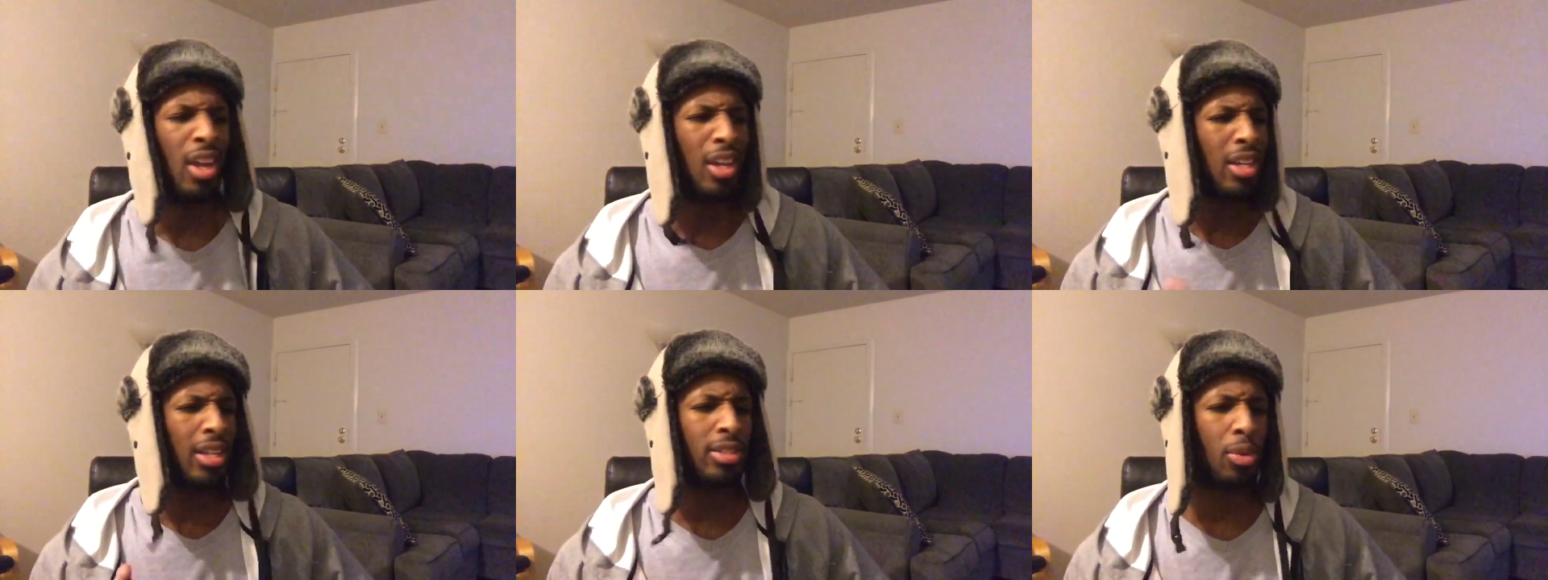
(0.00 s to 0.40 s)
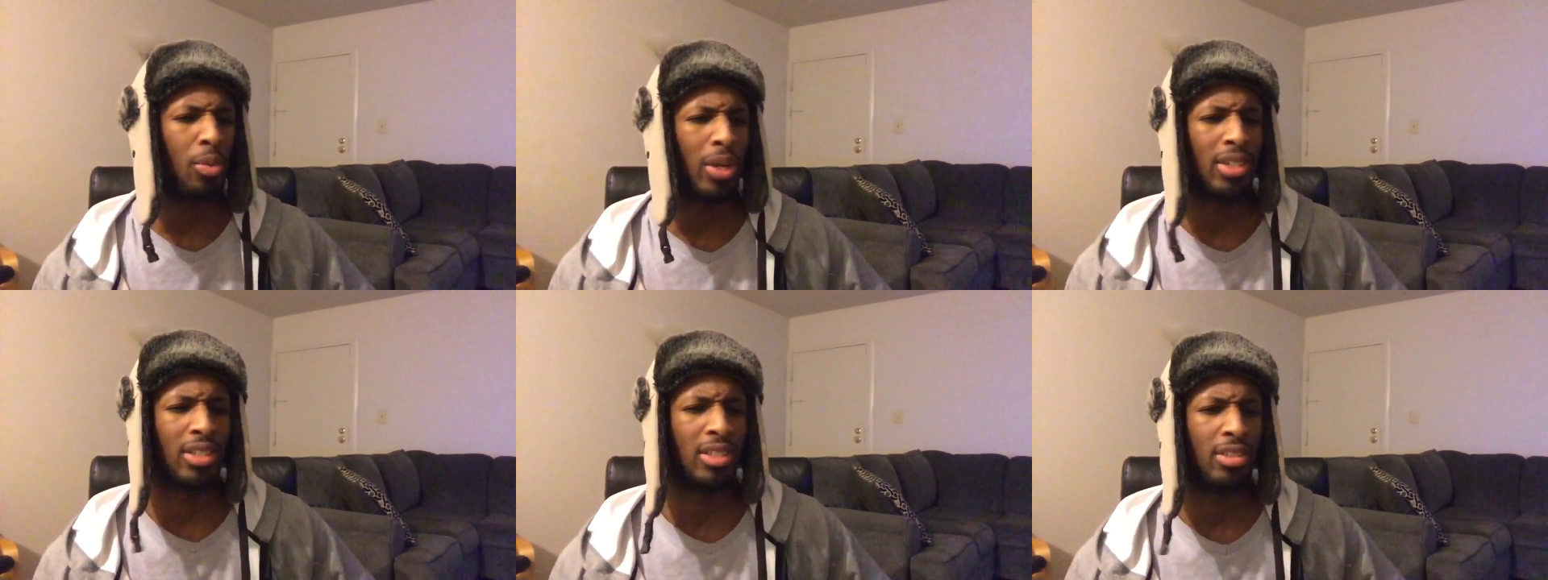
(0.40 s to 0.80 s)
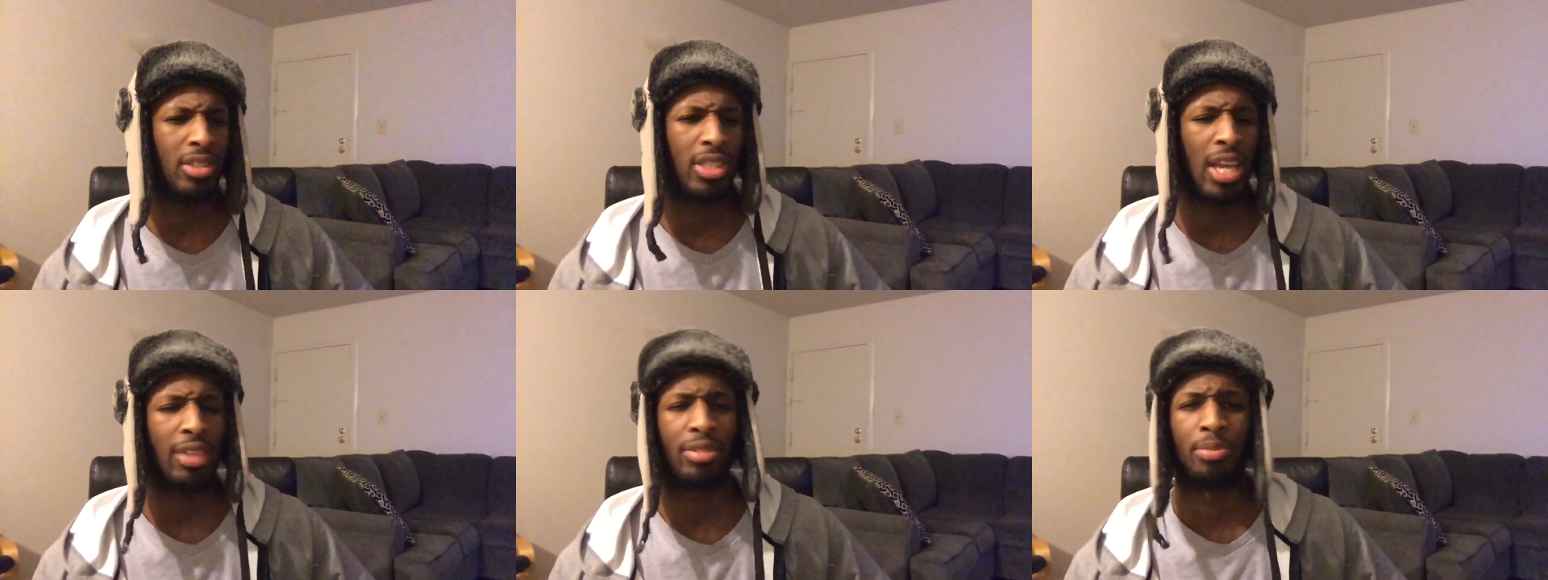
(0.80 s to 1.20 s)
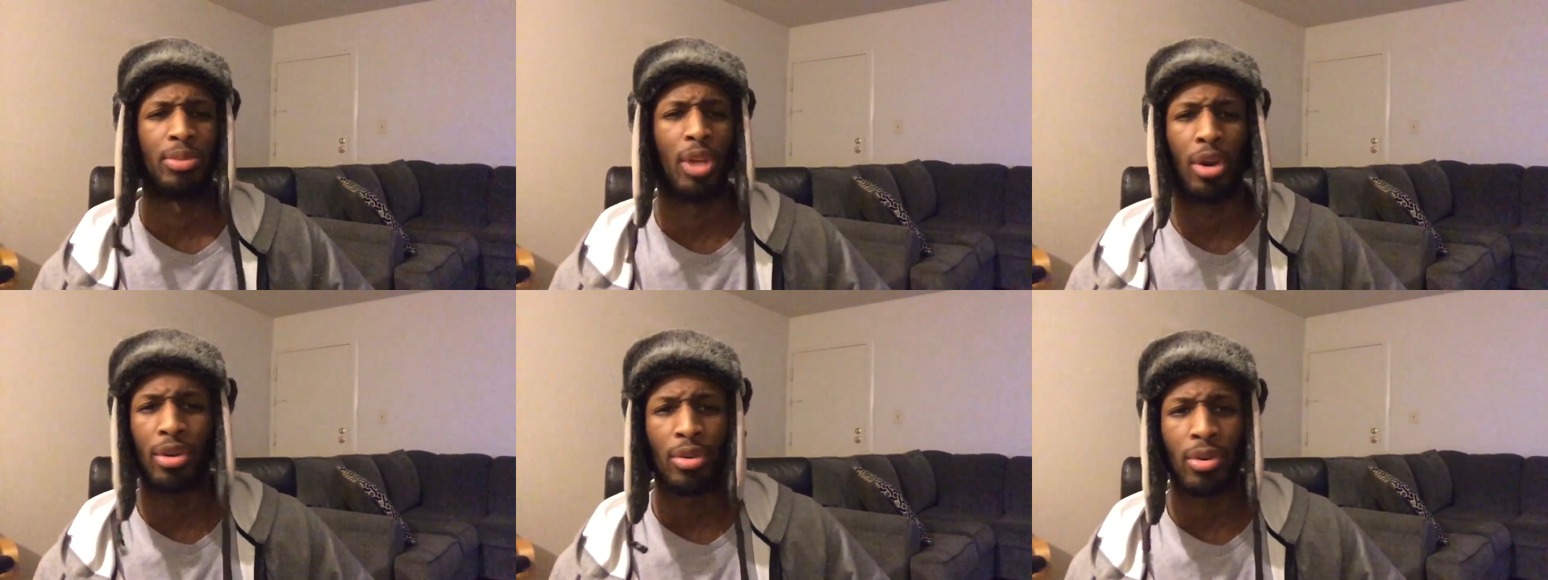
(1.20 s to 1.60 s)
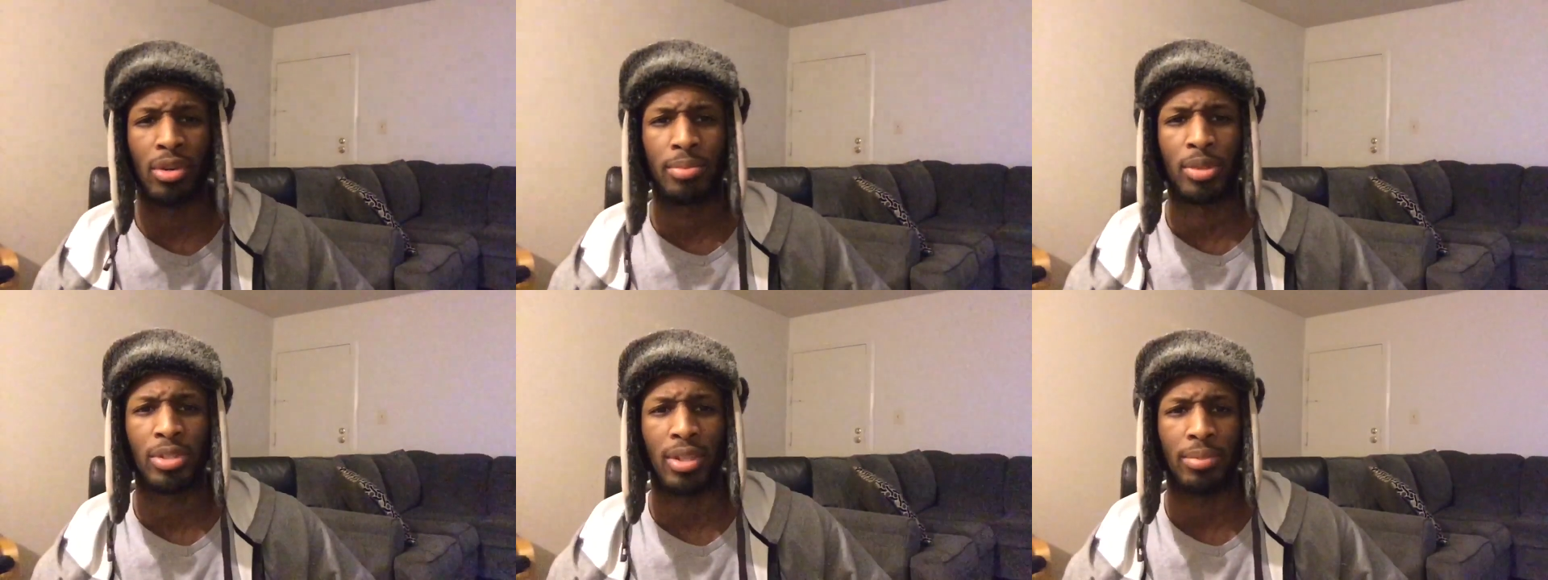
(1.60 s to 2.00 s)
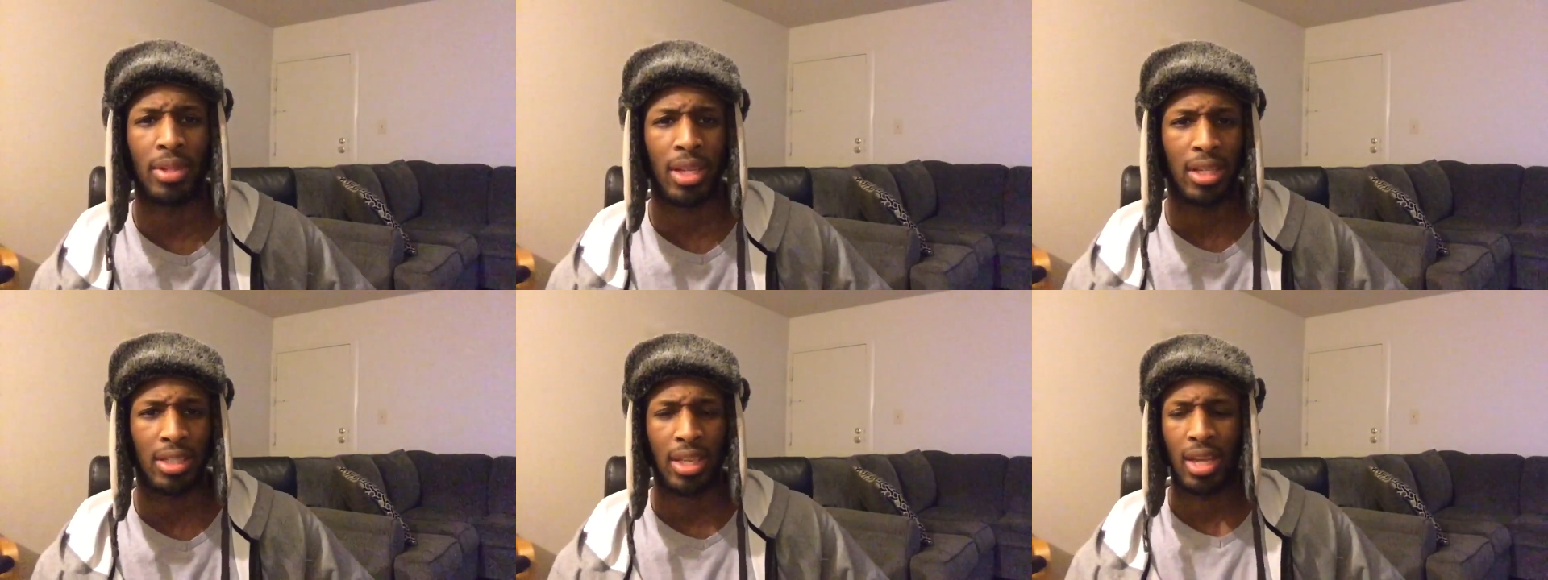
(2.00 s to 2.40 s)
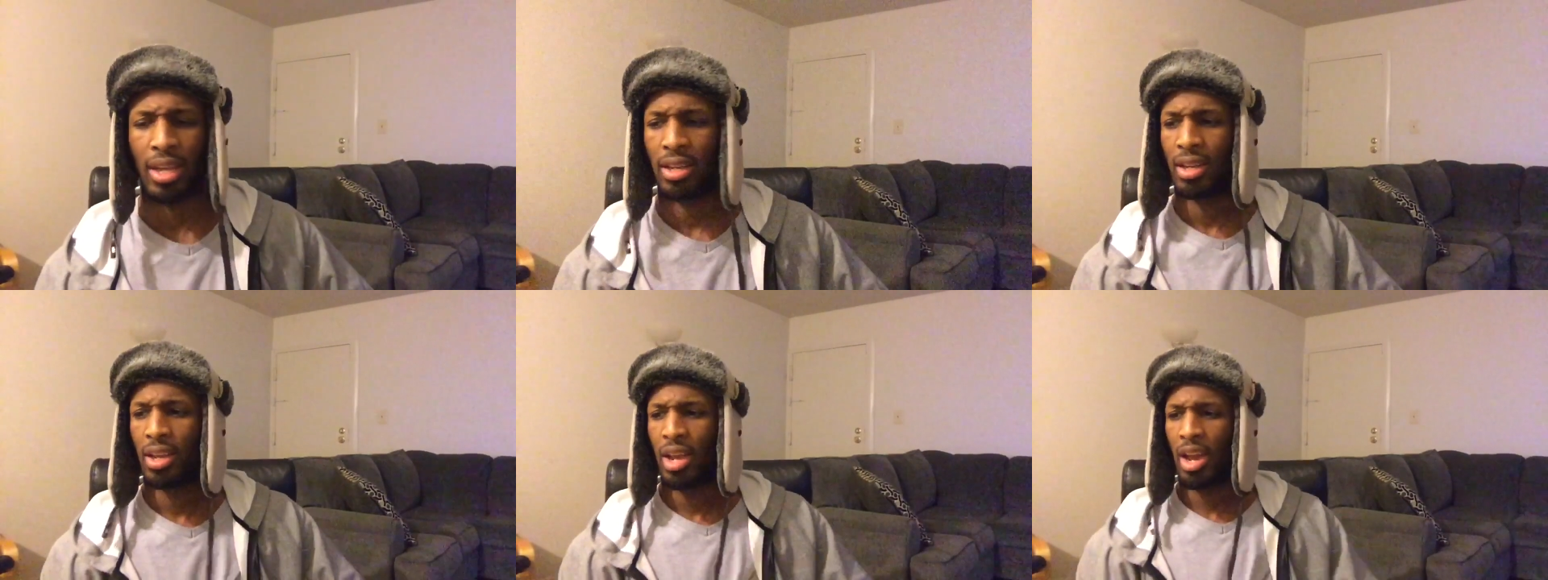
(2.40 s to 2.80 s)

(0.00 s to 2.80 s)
Like, so what? Does she have some dirt on him or something like that?